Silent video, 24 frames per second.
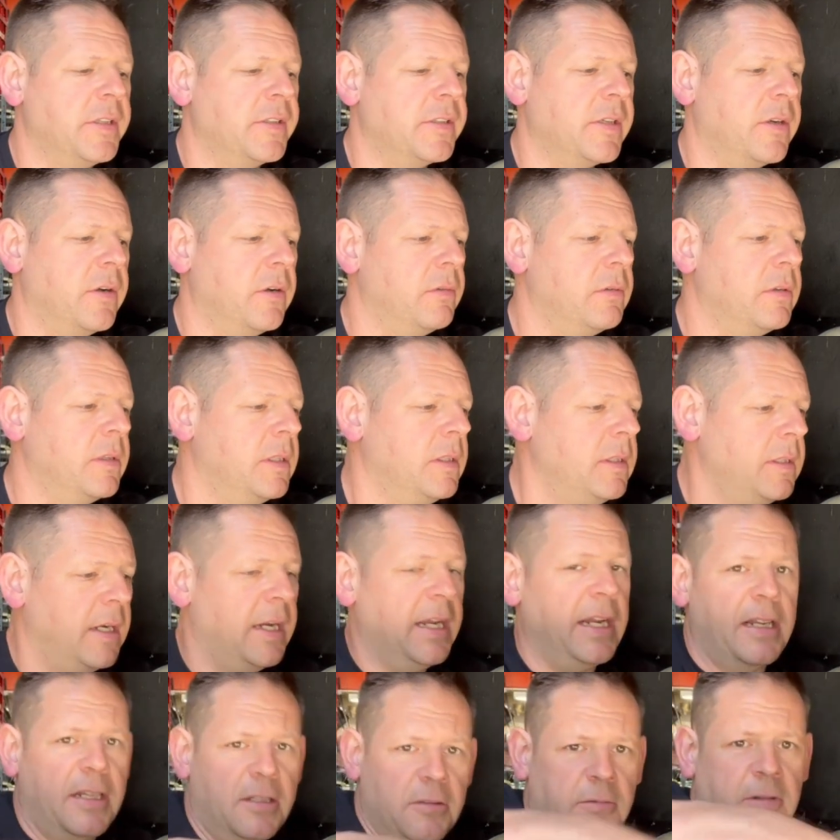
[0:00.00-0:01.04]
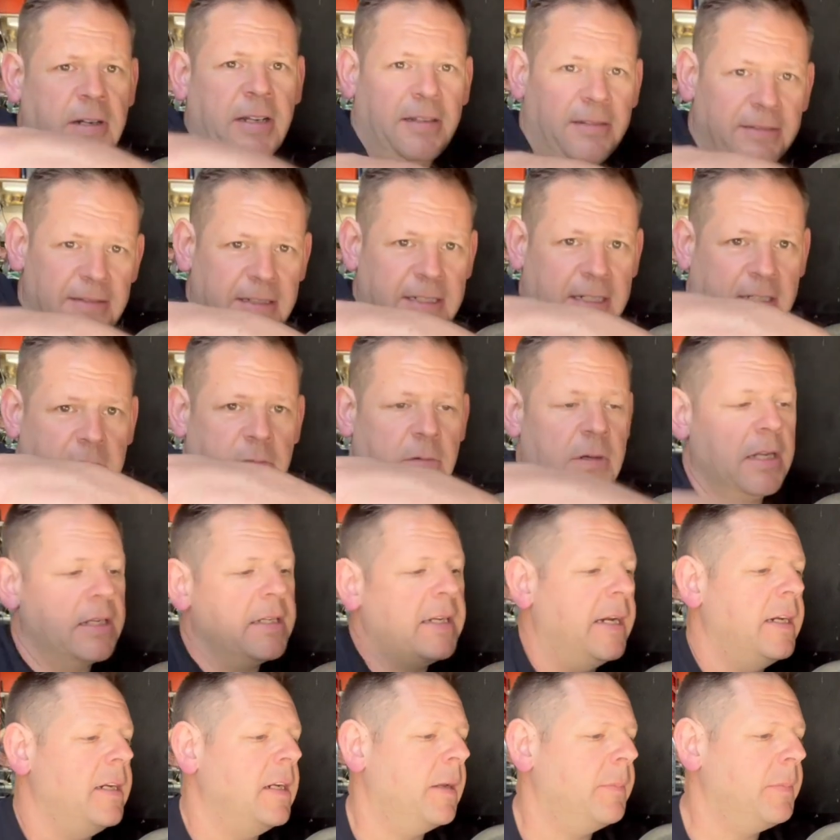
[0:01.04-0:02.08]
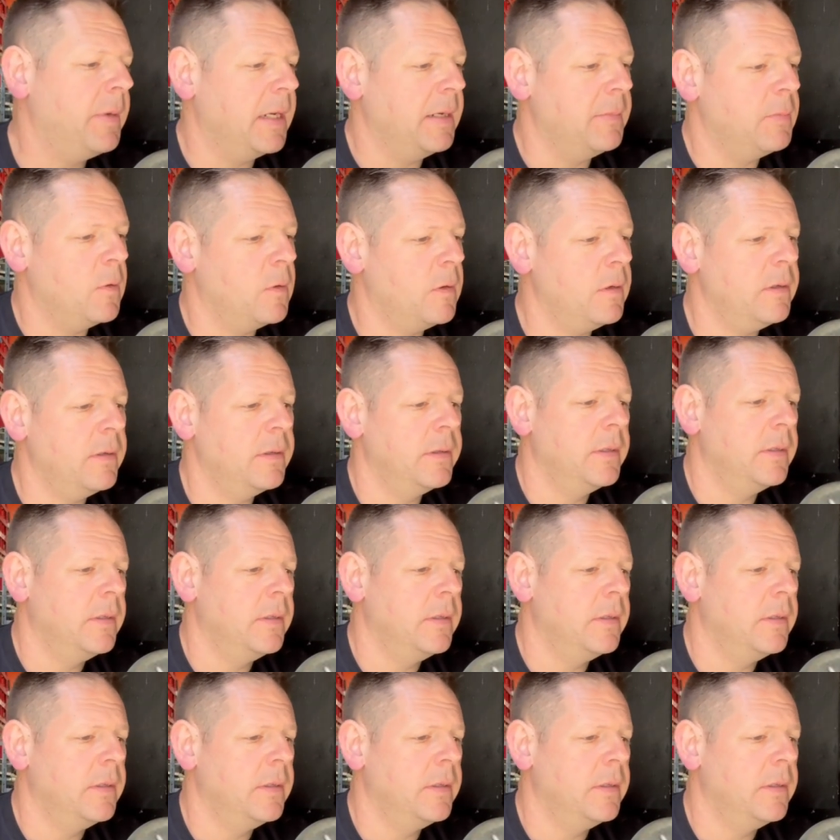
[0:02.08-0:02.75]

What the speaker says: So and it doesn't want to tighten up anymore.